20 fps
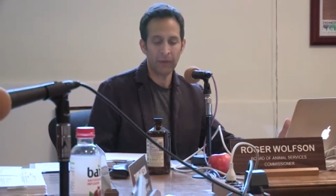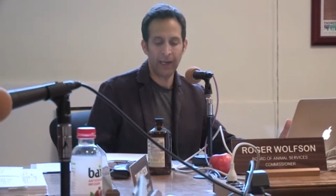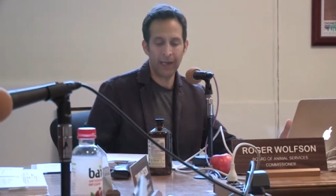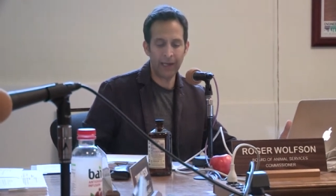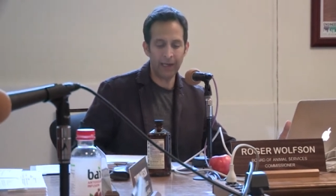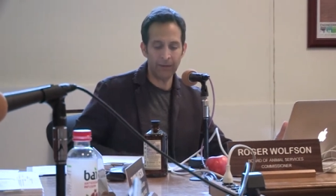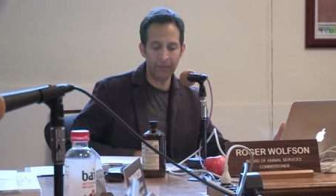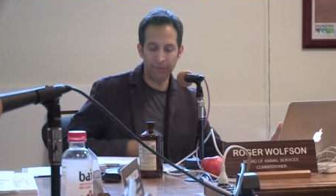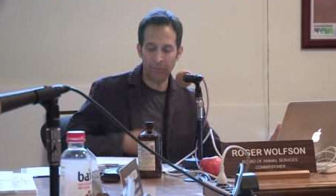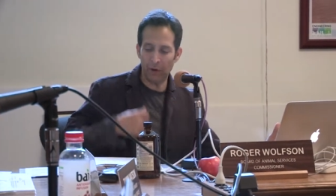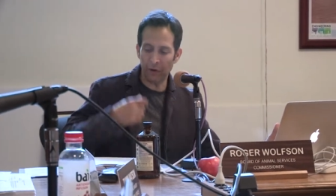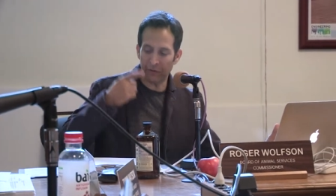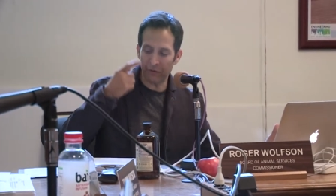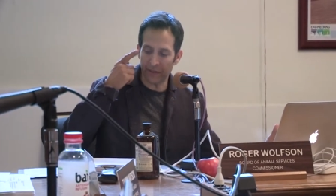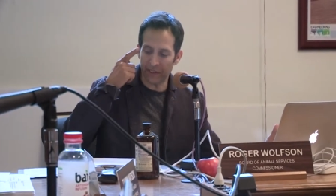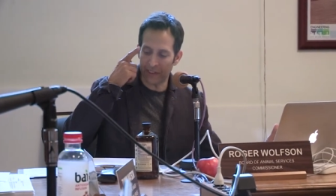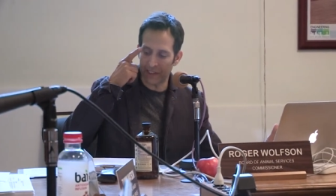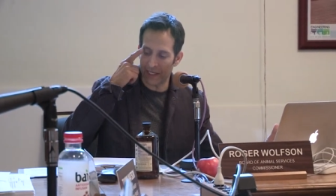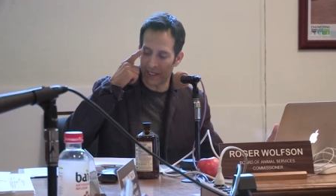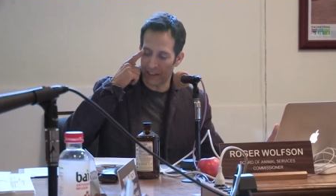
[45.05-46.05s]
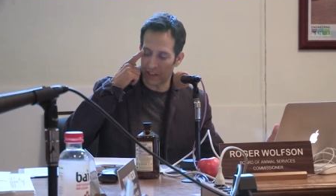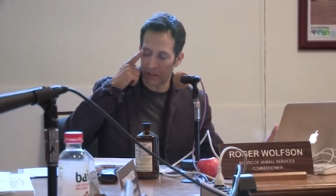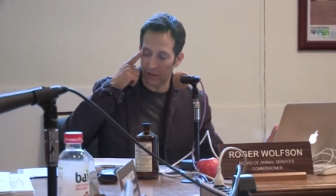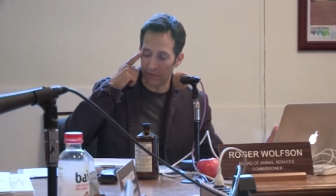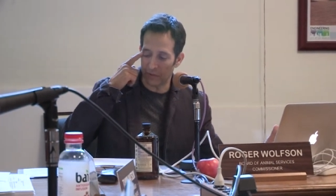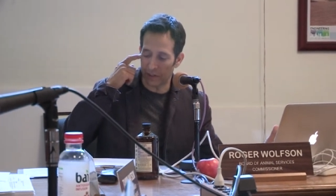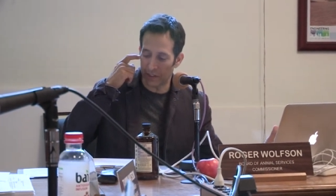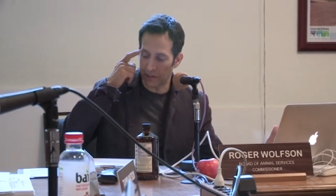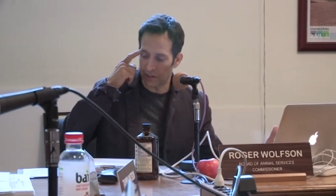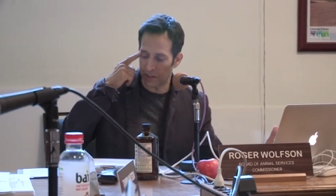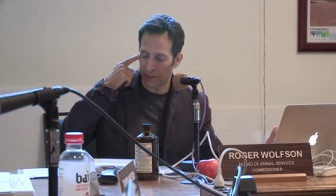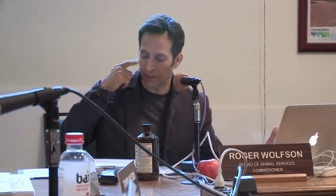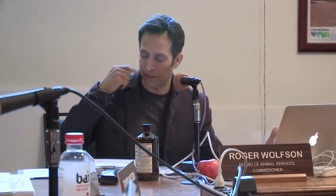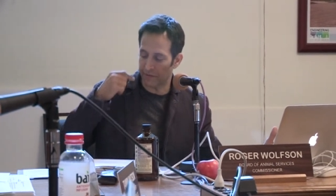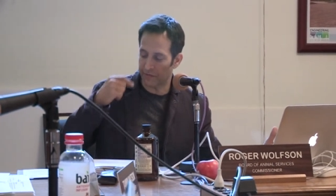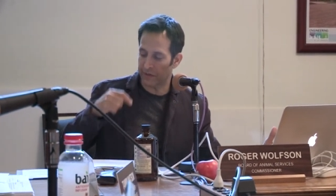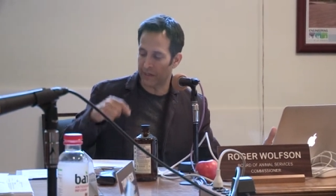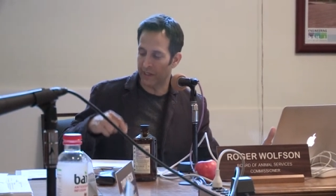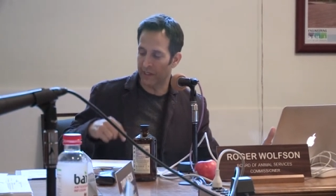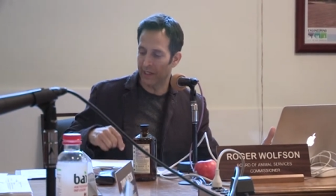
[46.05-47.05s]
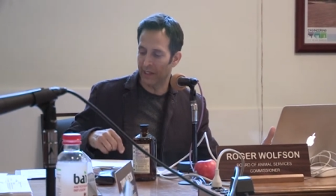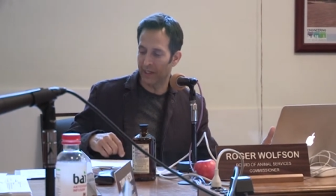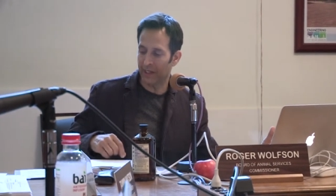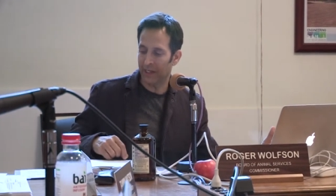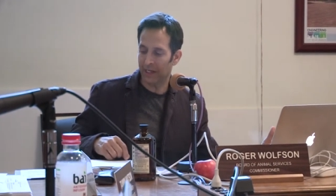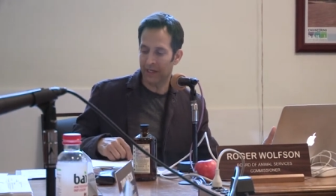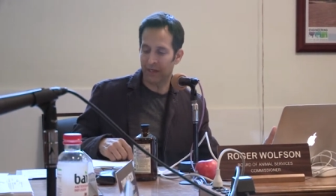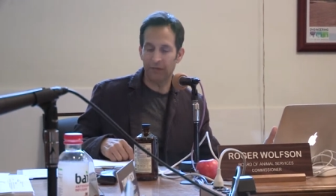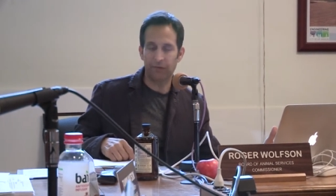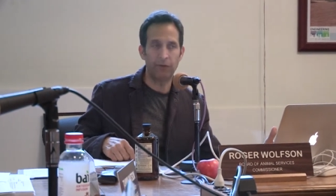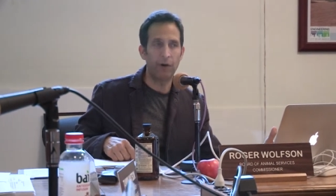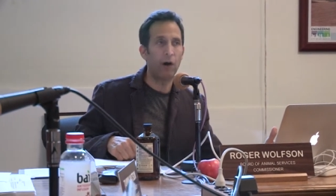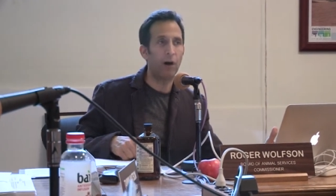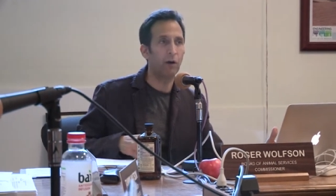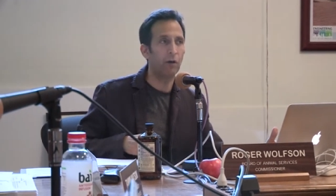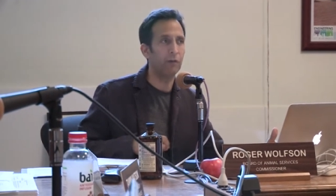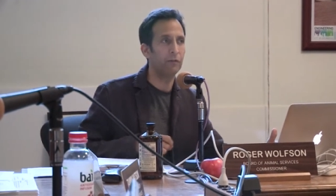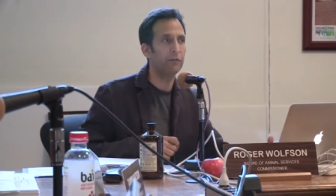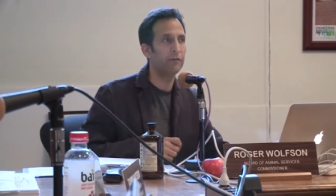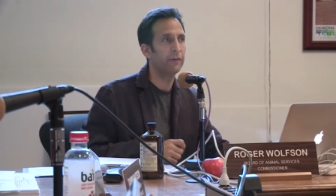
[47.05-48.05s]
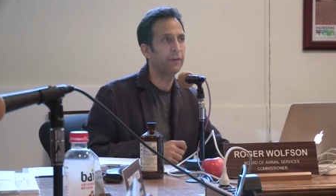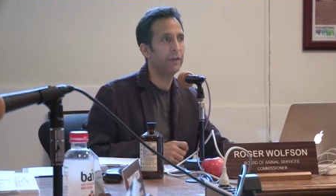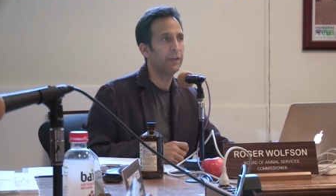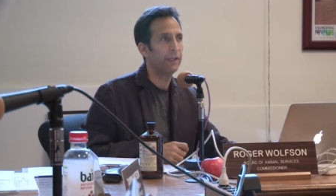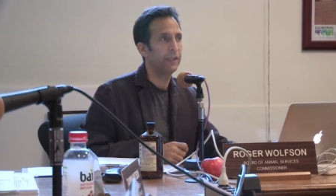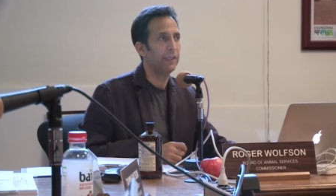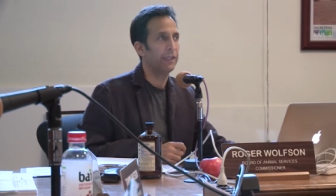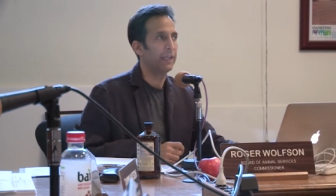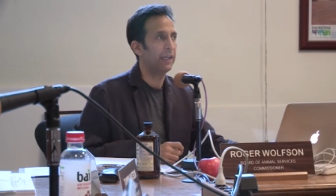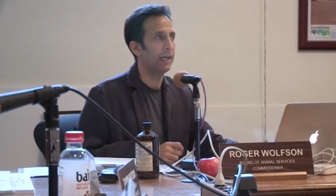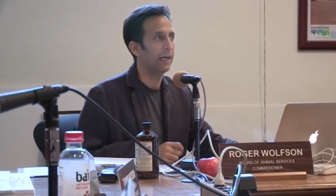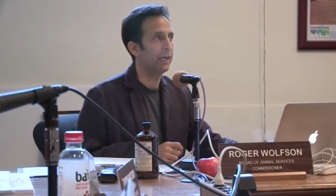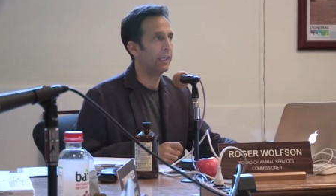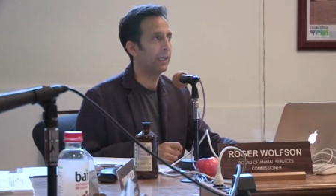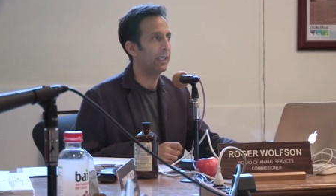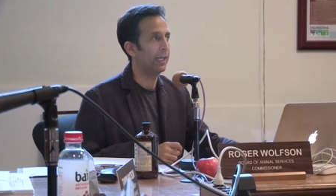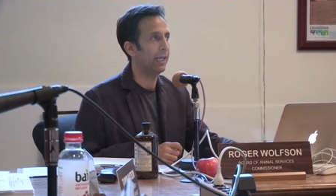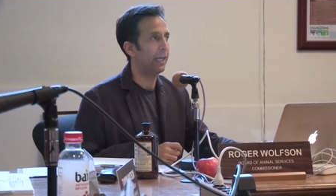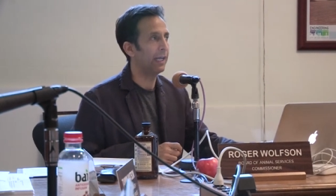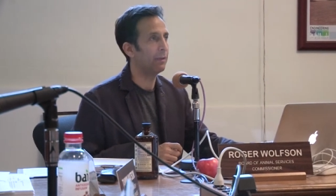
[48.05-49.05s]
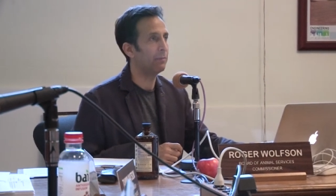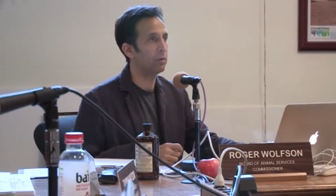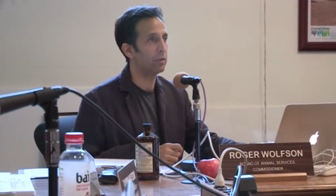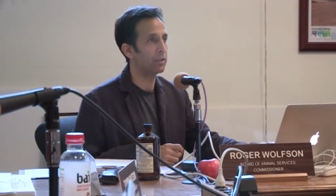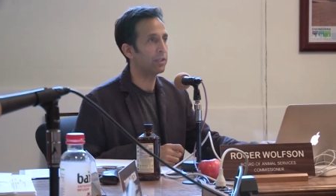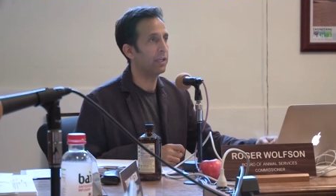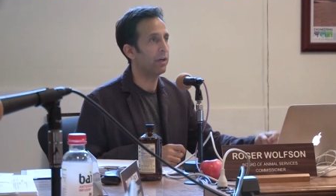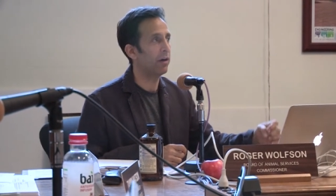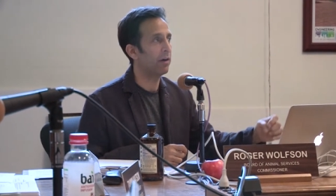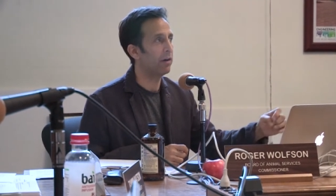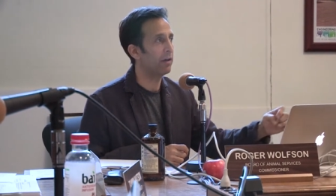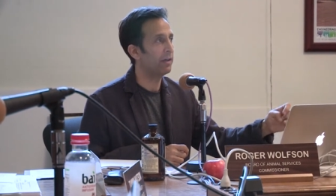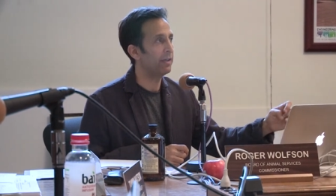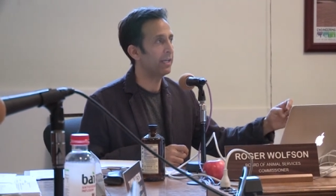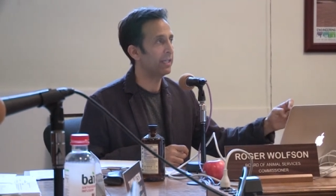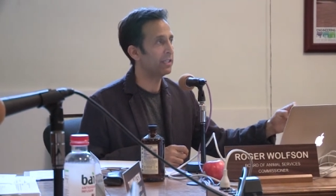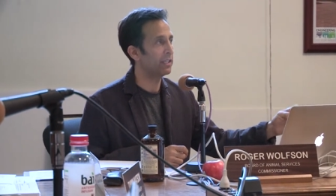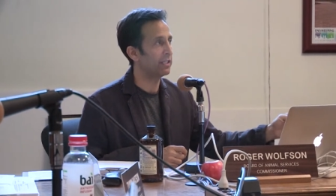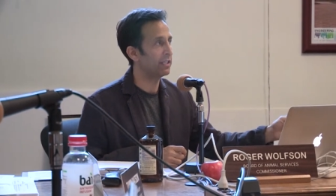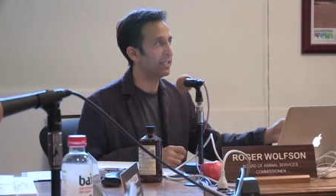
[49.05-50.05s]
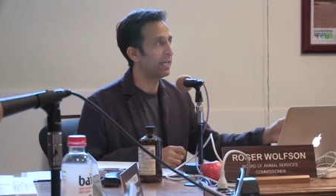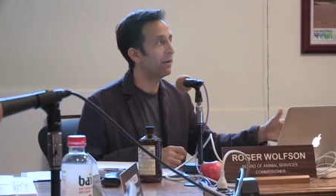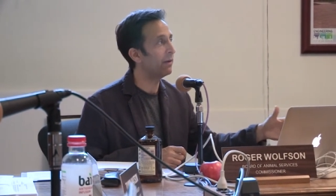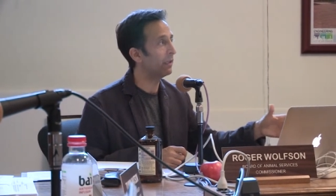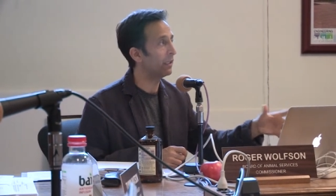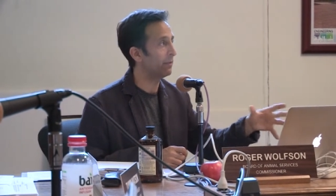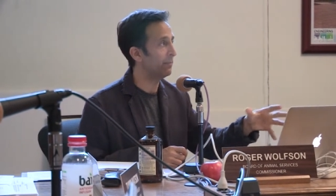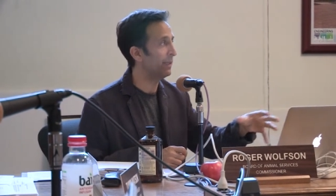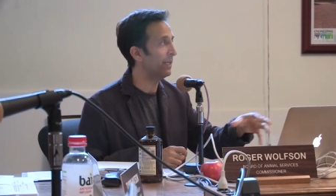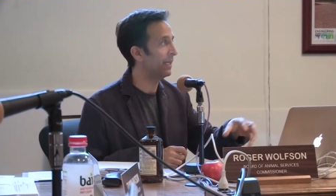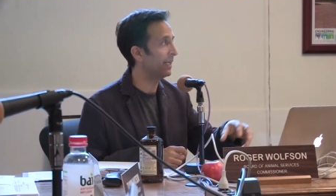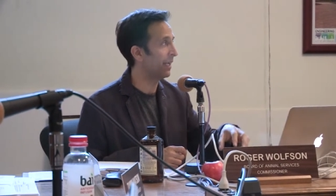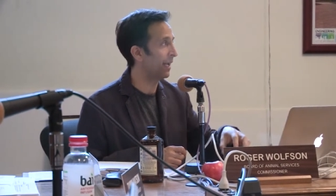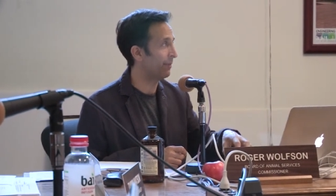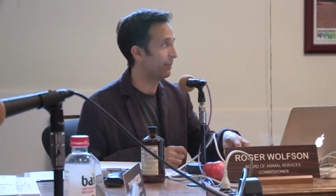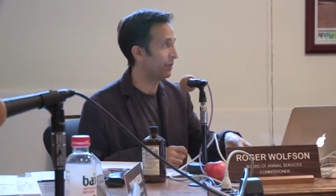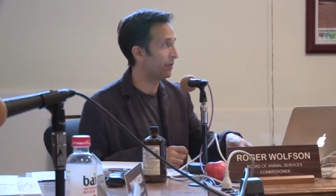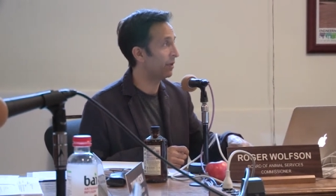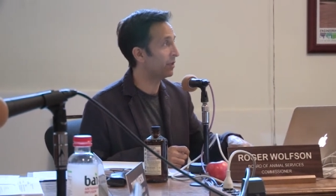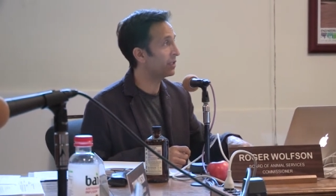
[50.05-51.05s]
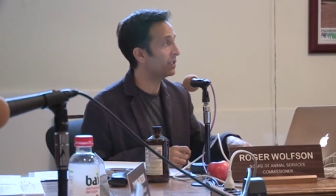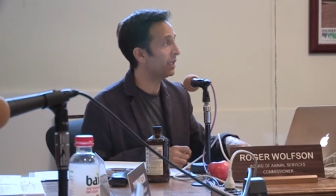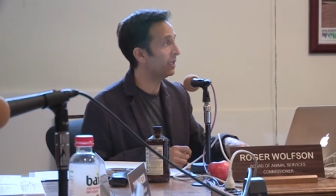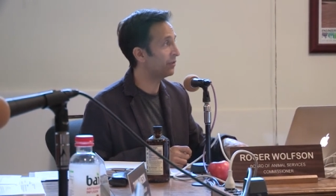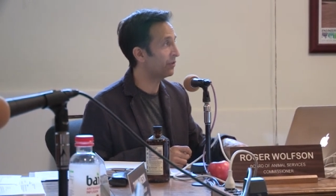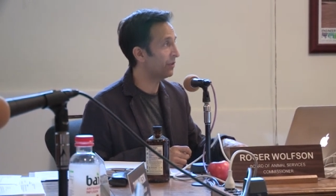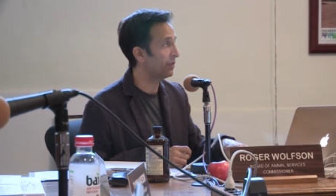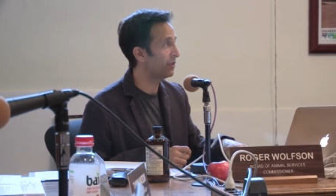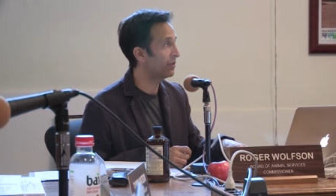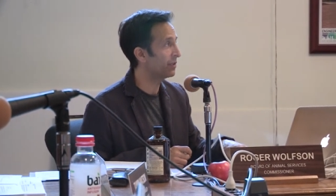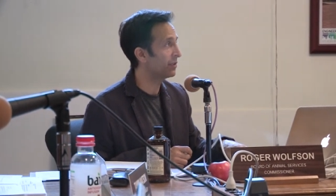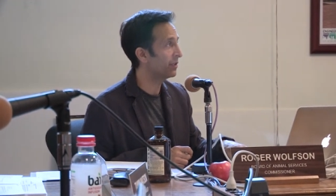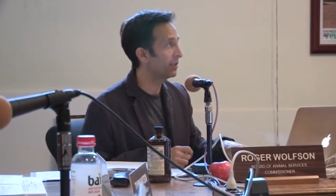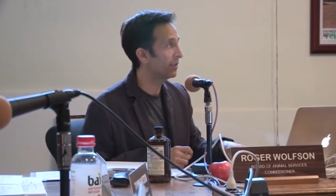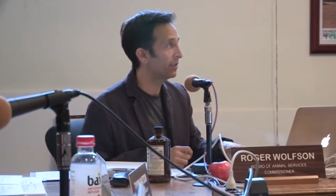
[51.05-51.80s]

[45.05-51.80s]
And both these next two initiatives involve uh, animals that aren't necessarily being kept in our shelters.